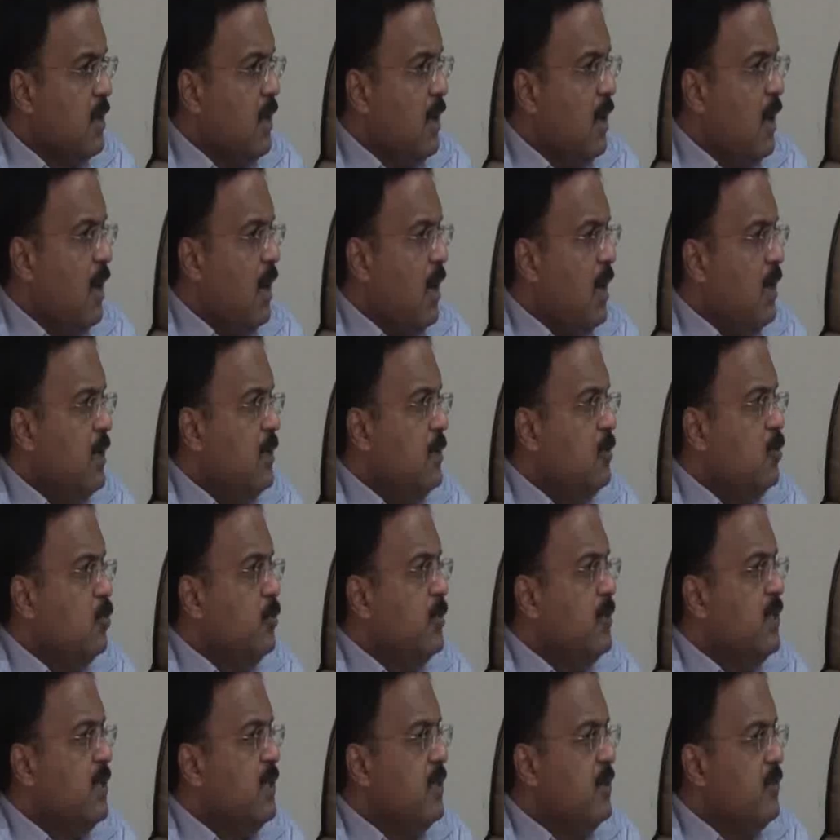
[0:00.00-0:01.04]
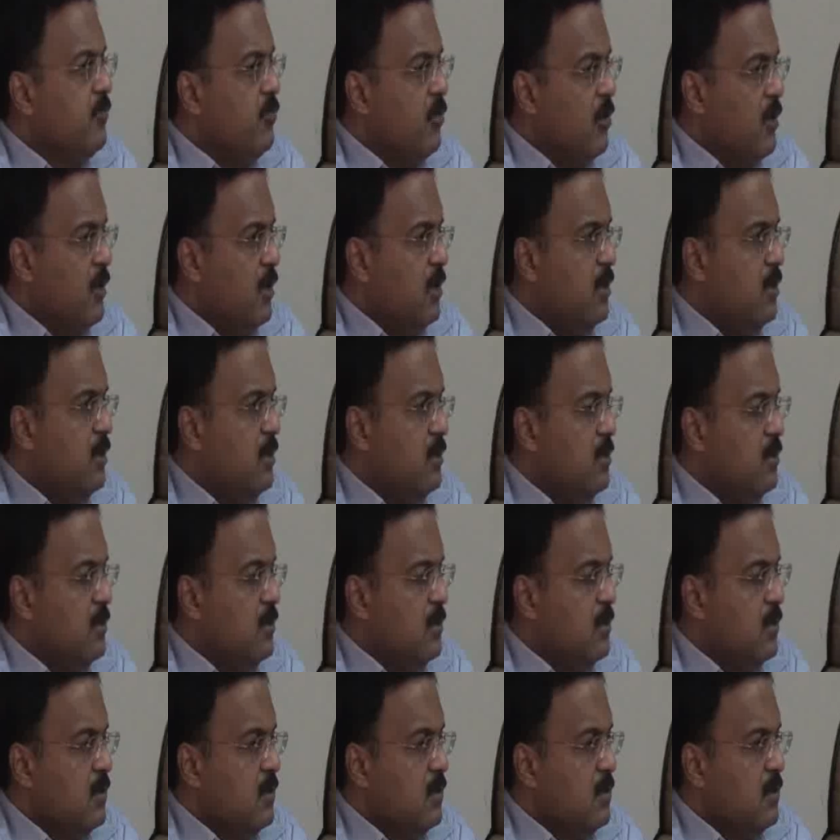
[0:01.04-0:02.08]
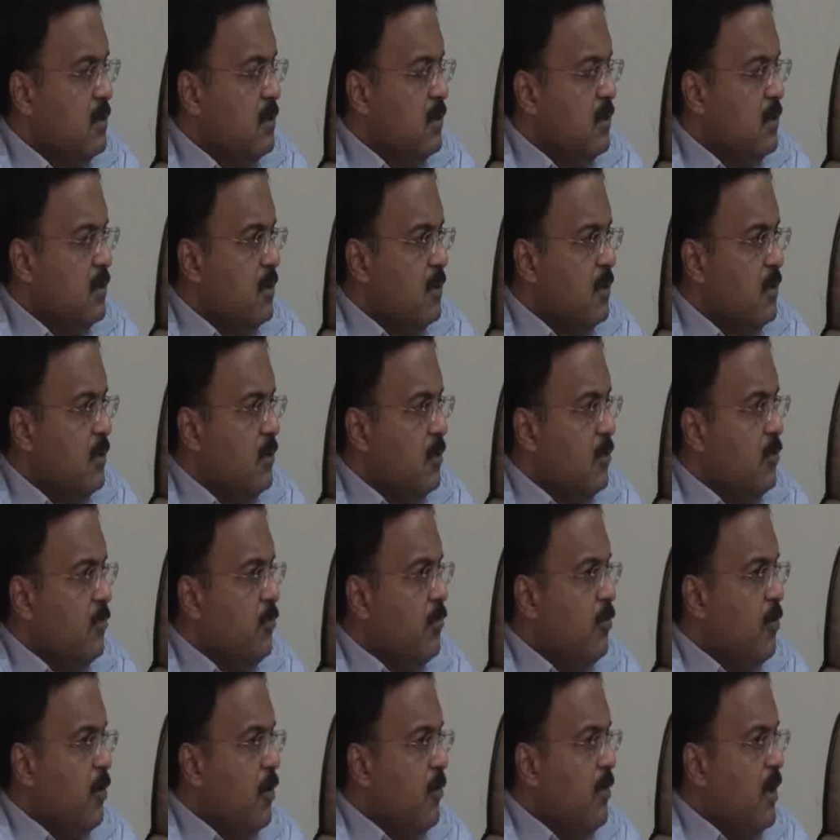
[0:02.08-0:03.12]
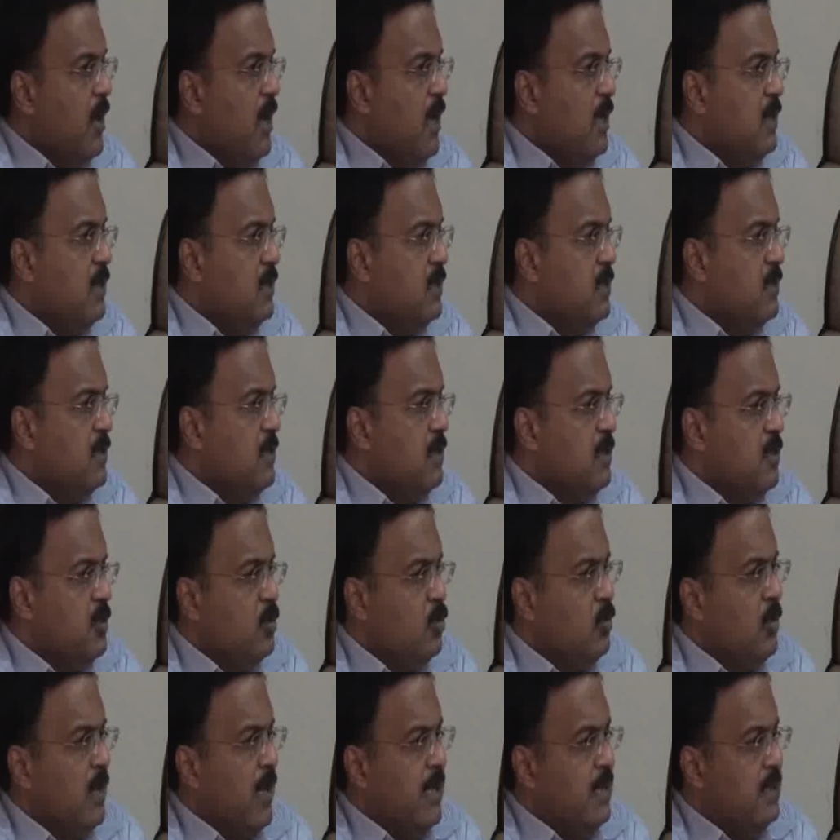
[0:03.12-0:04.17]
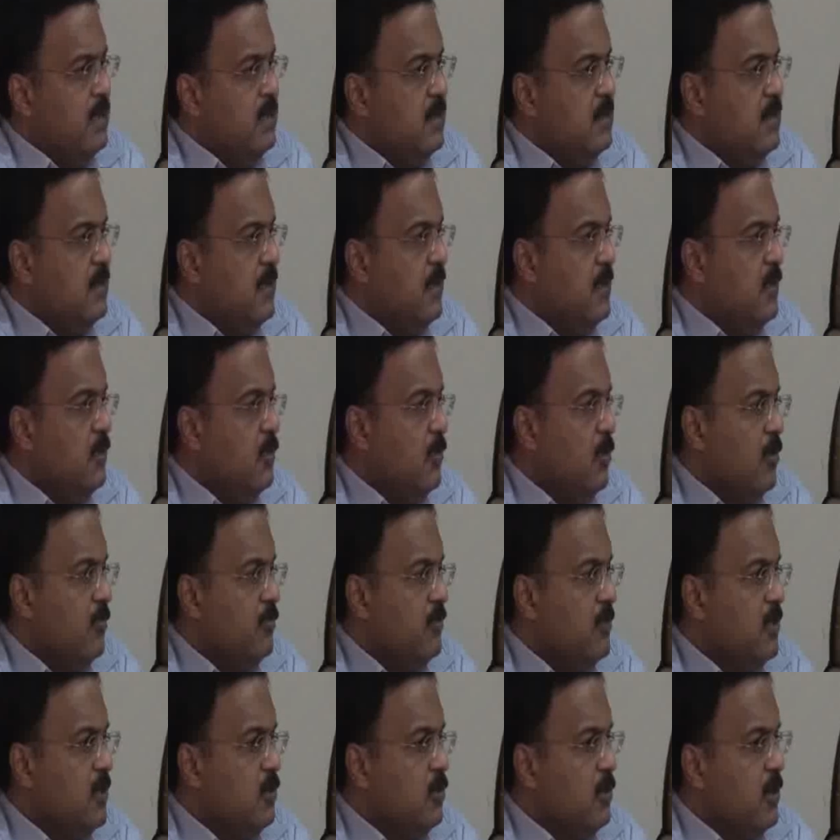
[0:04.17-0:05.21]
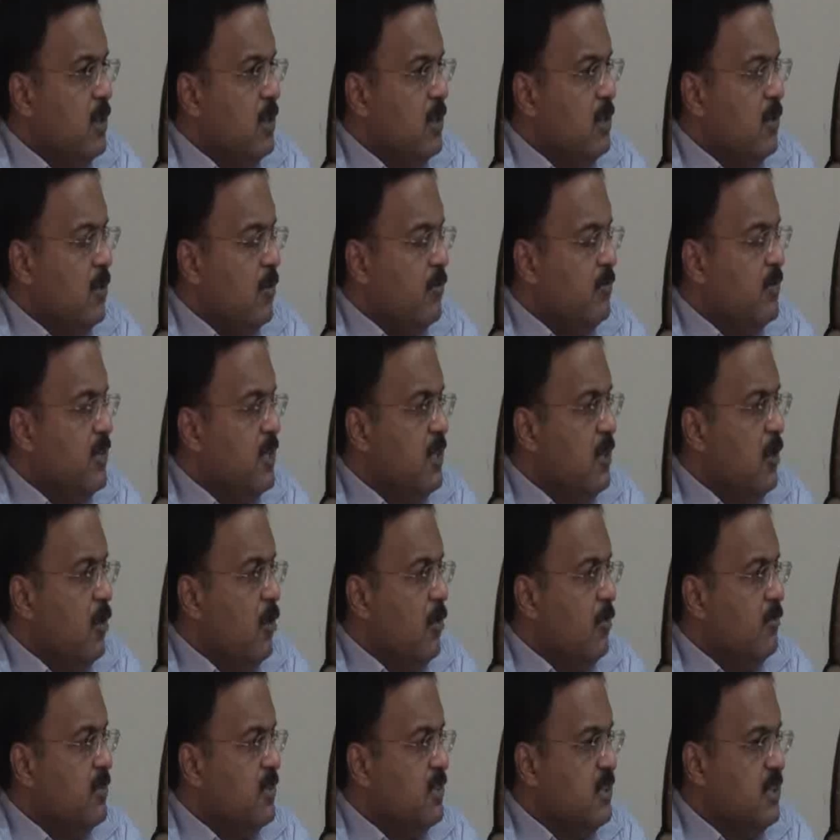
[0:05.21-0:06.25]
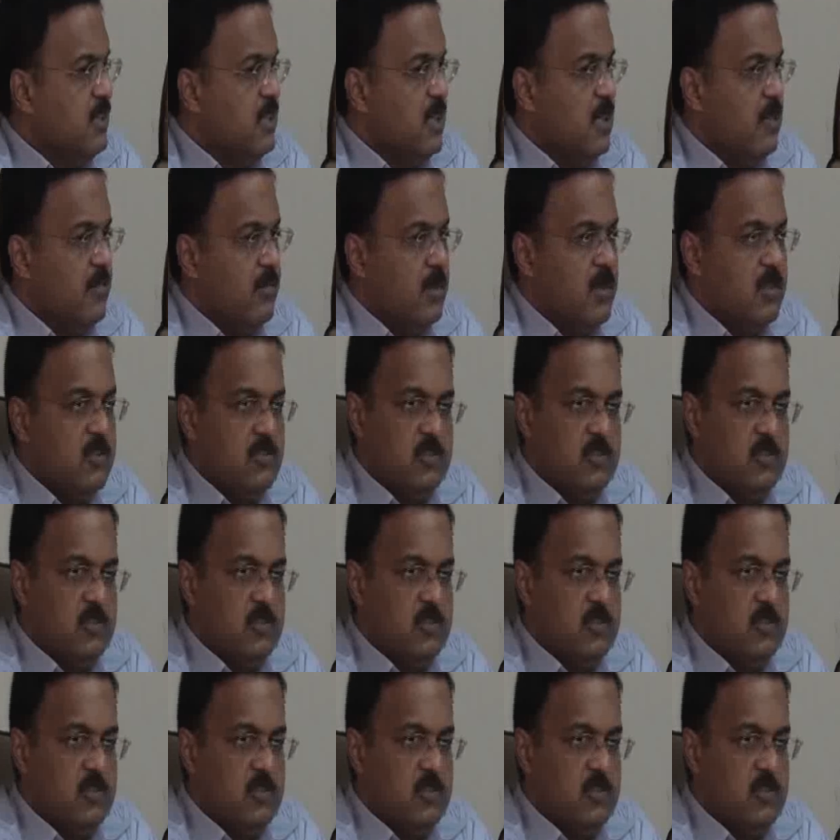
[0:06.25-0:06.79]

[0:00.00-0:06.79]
are to be inferred from Article 293 of the Law of the Sea Convention.